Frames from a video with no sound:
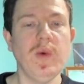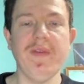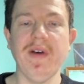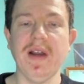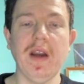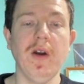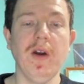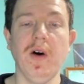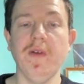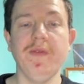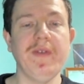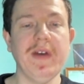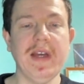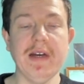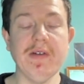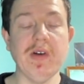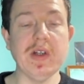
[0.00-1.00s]
We've had a lot
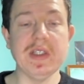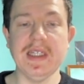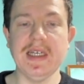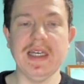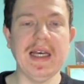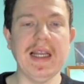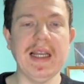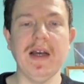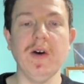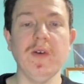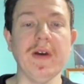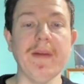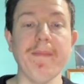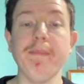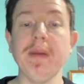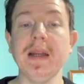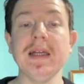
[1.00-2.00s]
of heroes hit
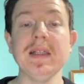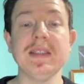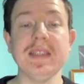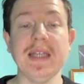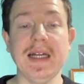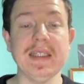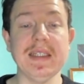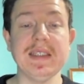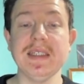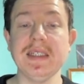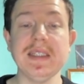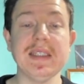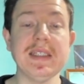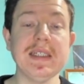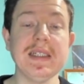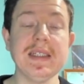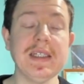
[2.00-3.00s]
LL in Blitz and
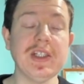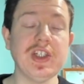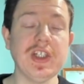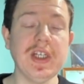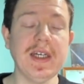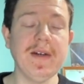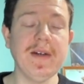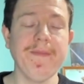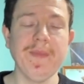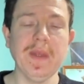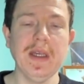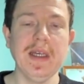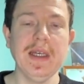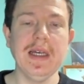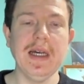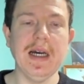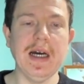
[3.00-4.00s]
CC this year,
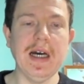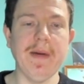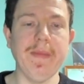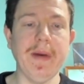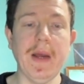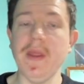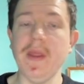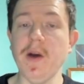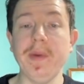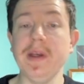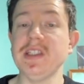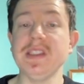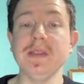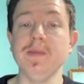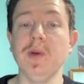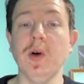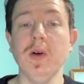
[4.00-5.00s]
and there'll
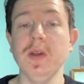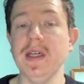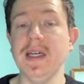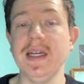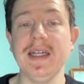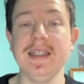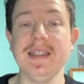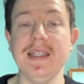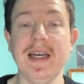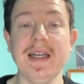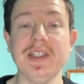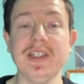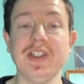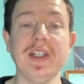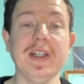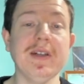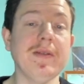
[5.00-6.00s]
be some more that hit
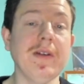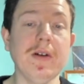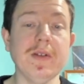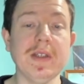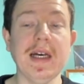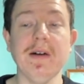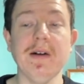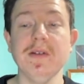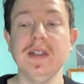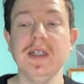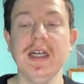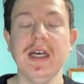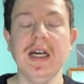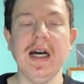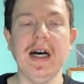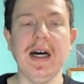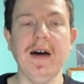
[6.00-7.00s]
next year, no doubt.